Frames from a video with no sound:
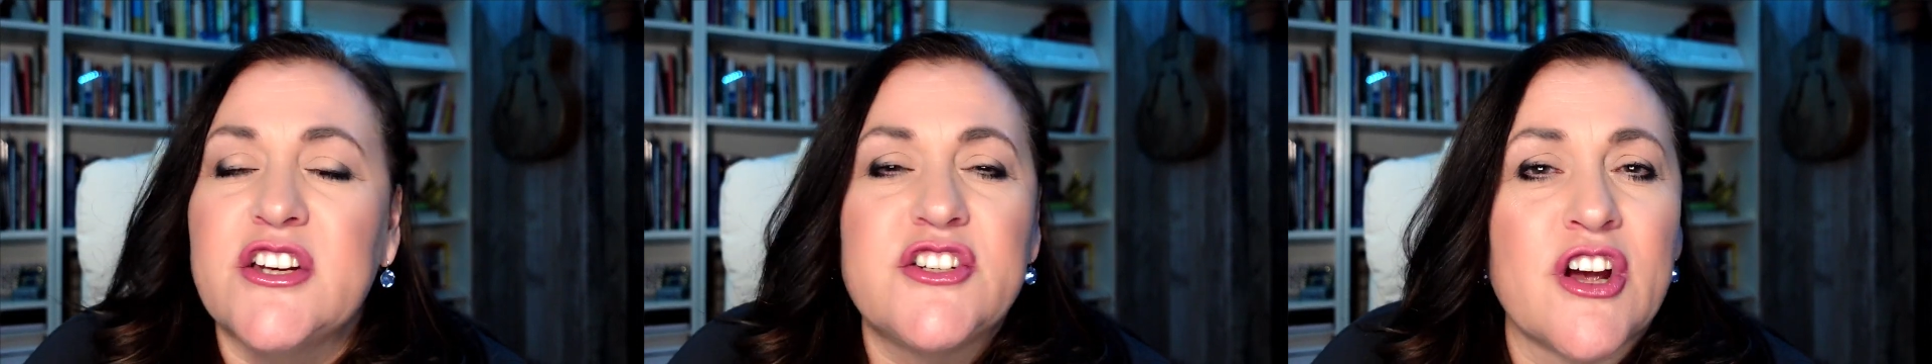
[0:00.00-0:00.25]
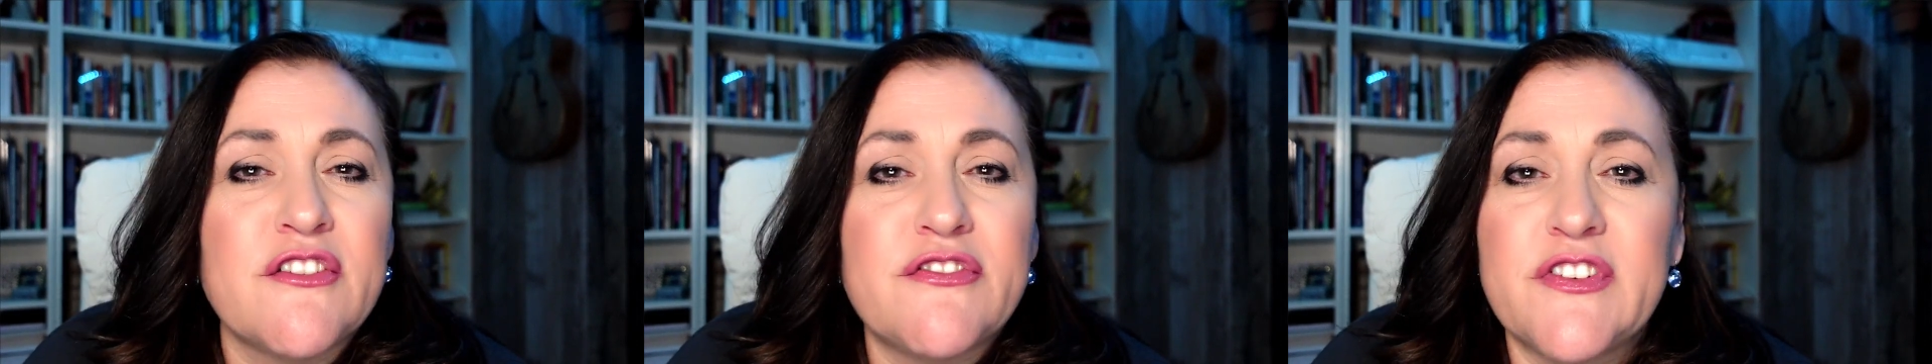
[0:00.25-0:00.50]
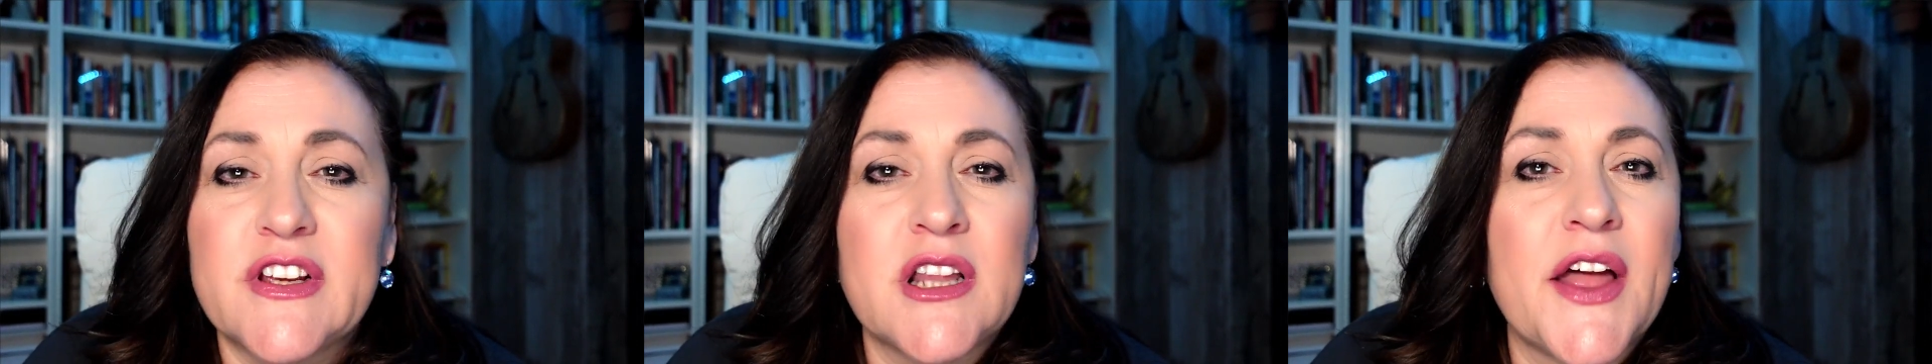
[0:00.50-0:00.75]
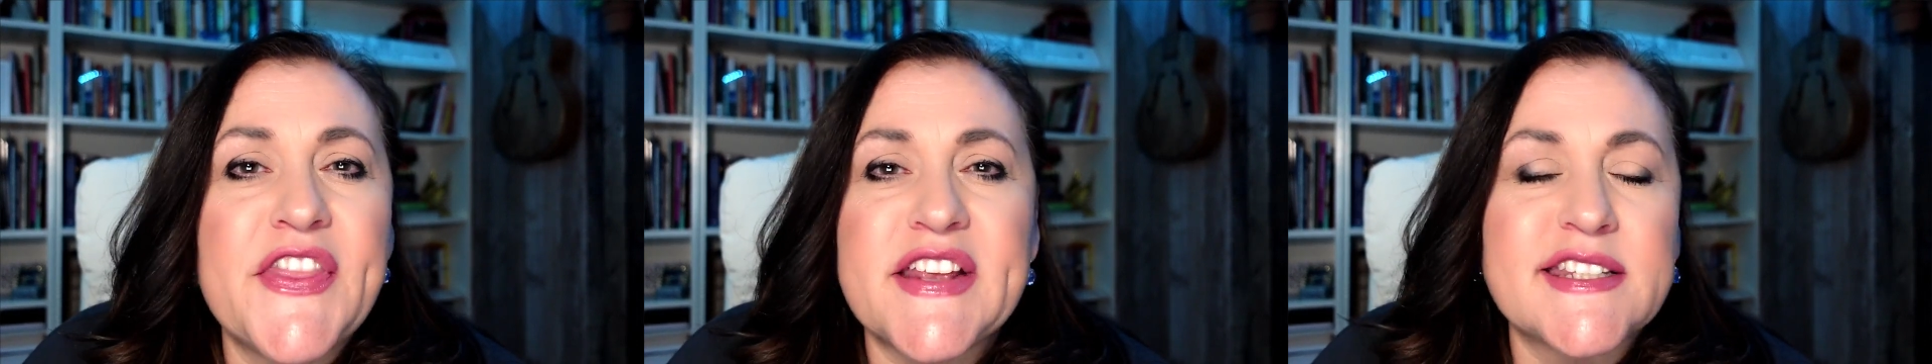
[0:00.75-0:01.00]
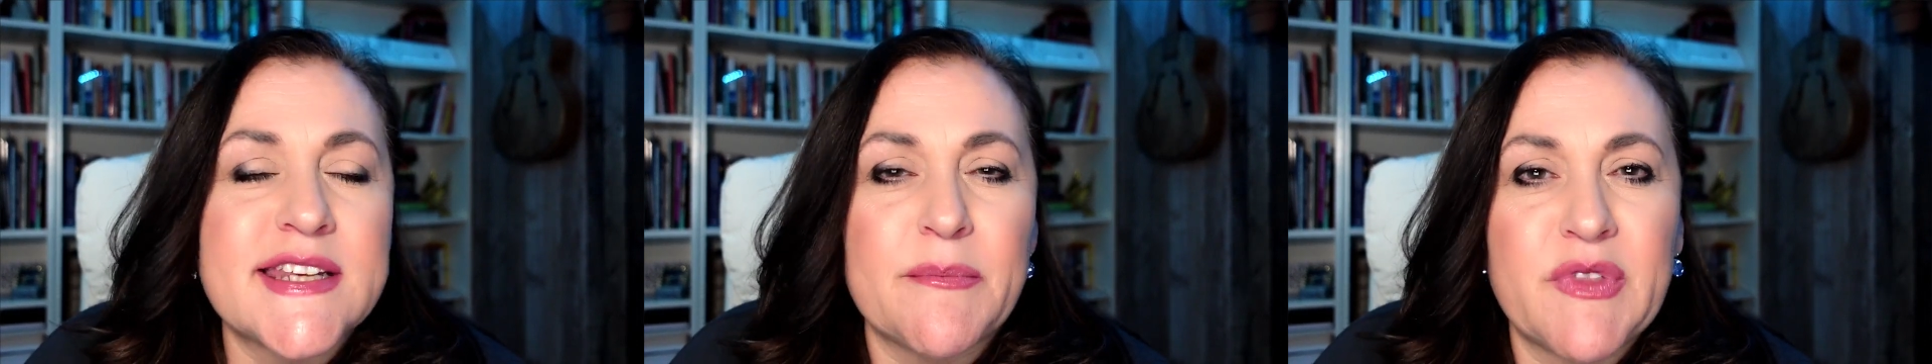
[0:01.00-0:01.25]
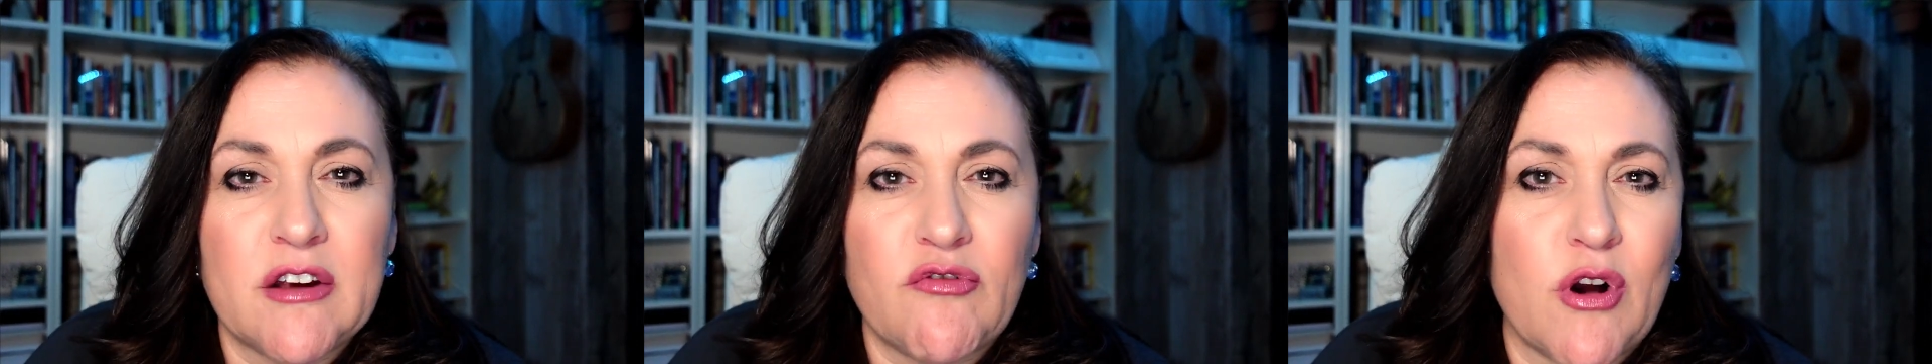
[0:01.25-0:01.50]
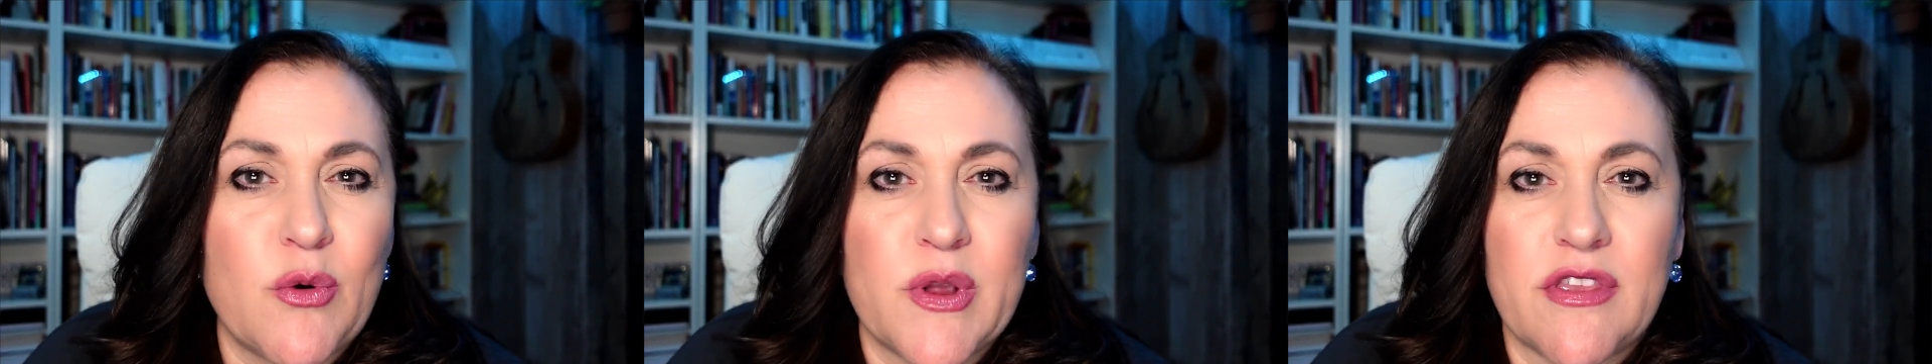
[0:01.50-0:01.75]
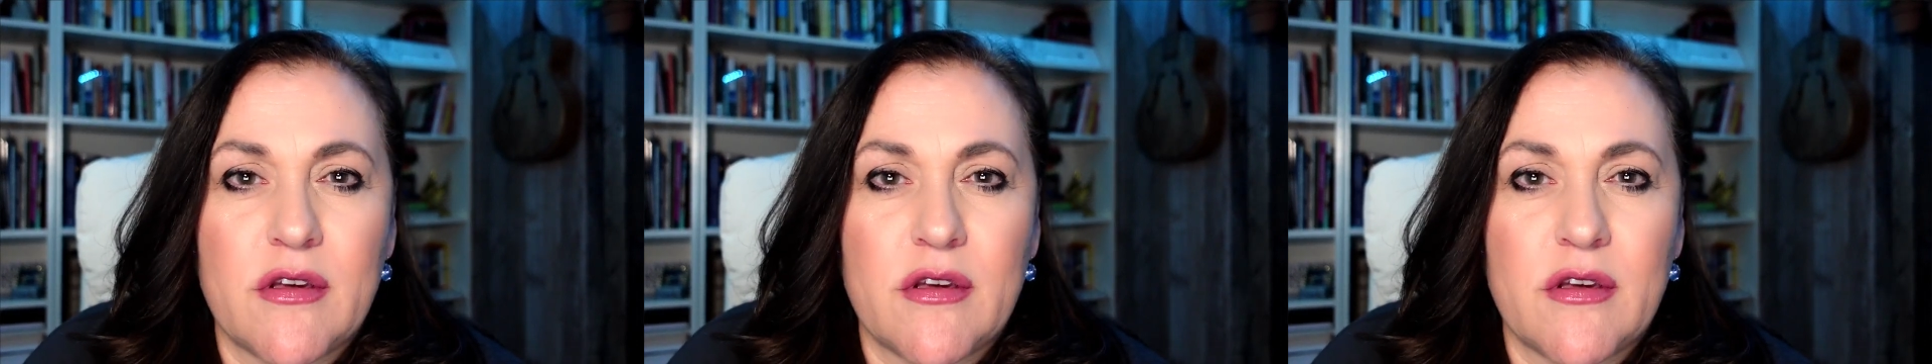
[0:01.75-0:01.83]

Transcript: Don't feel like there's something wrong with